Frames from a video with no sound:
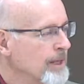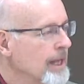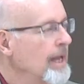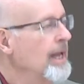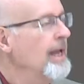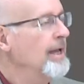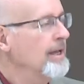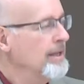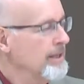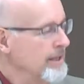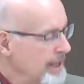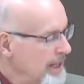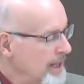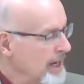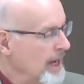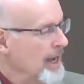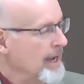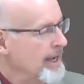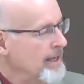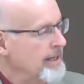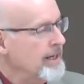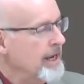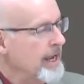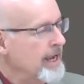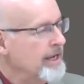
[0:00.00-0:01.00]
Yeah,
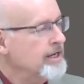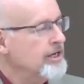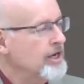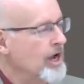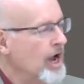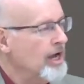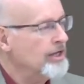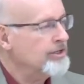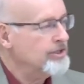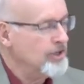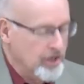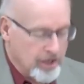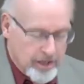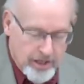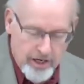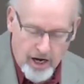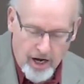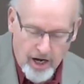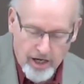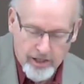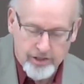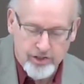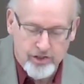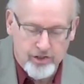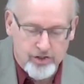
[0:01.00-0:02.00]
and
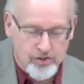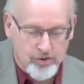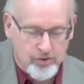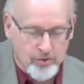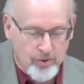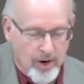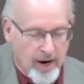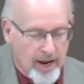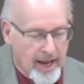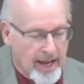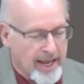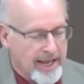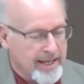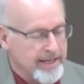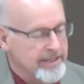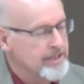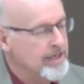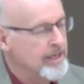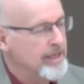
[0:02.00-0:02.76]
God's trying to,